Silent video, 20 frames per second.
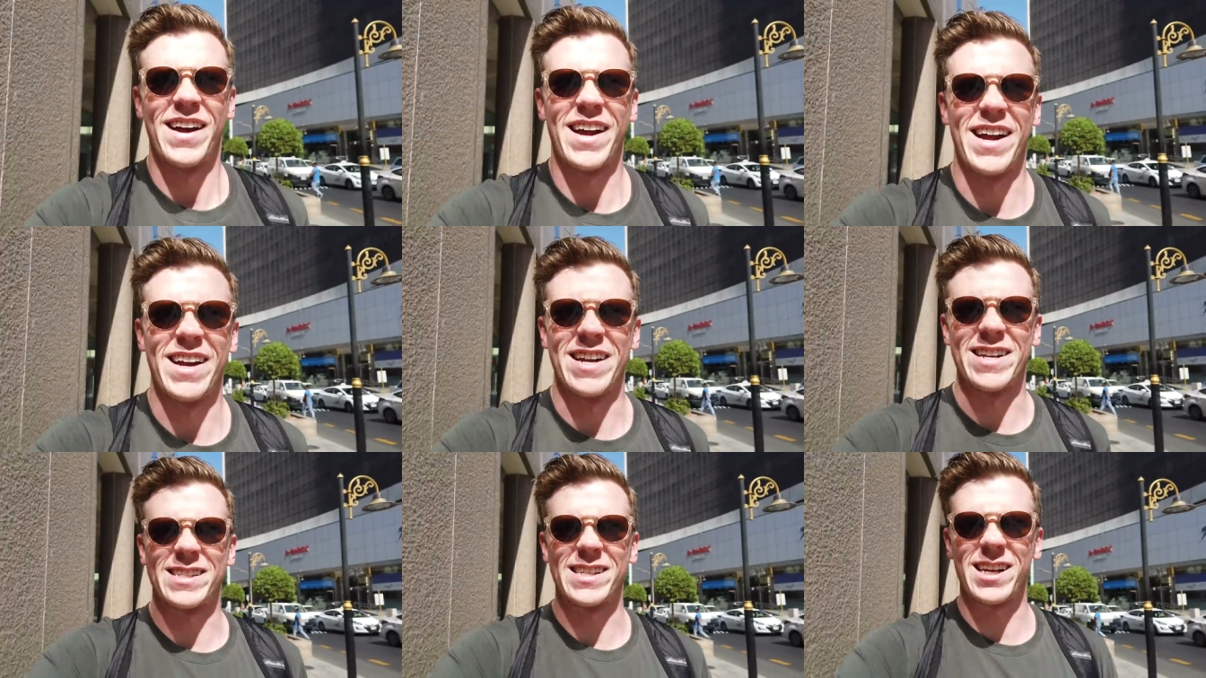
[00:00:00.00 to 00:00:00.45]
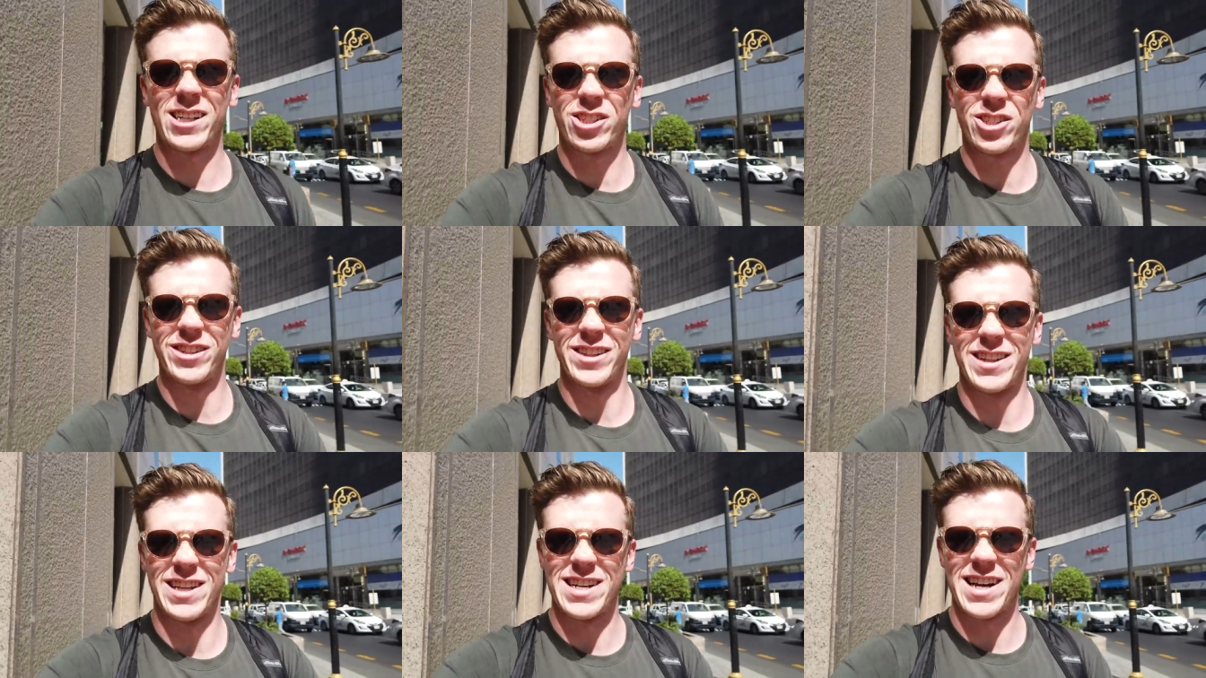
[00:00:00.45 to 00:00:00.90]
And it's
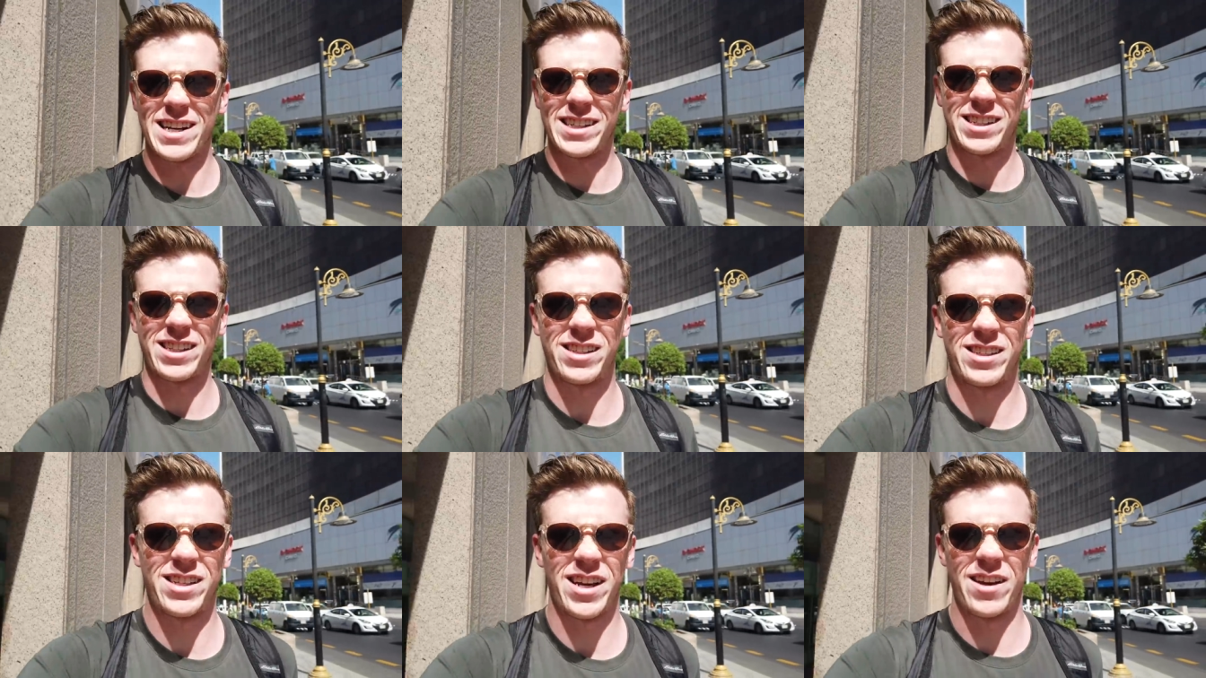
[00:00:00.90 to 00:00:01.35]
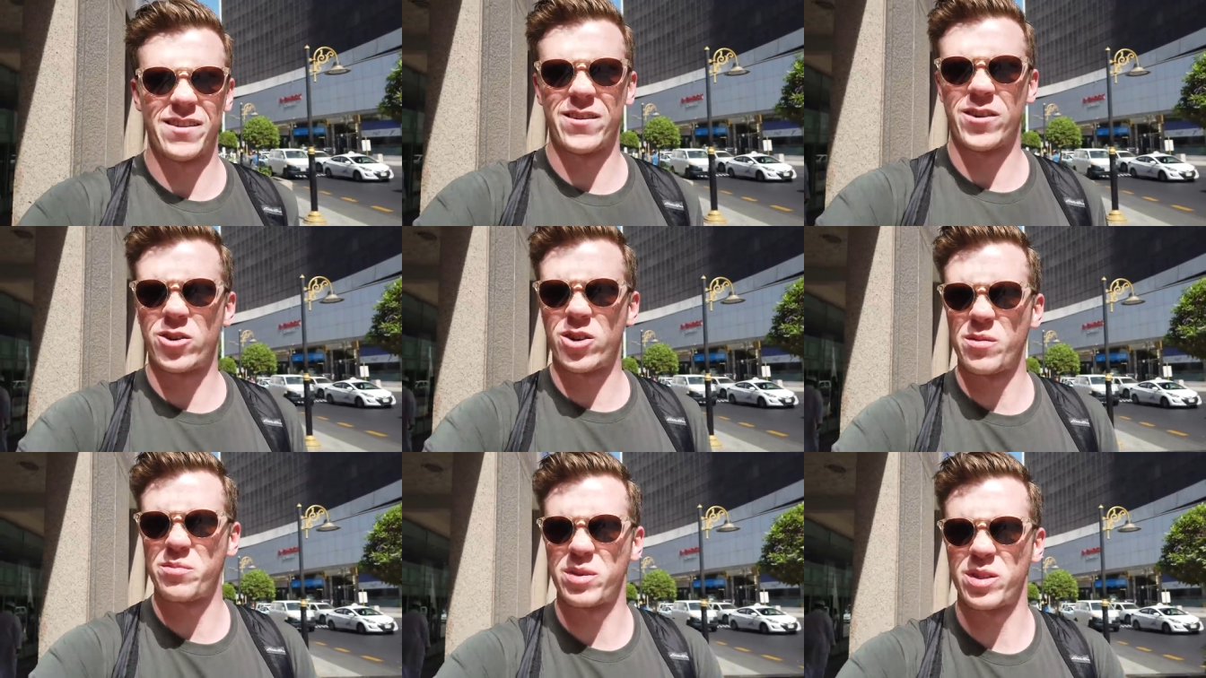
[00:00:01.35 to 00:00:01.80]
actually the nicest day of
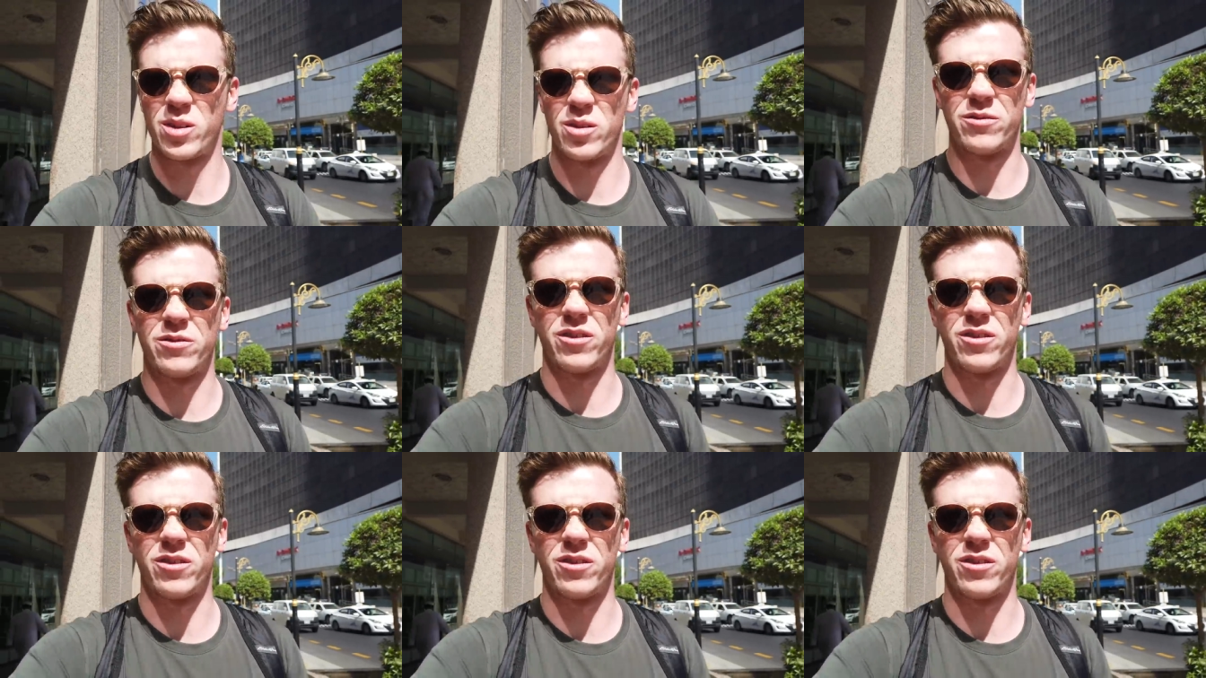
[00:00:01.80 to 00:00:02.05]
the trip so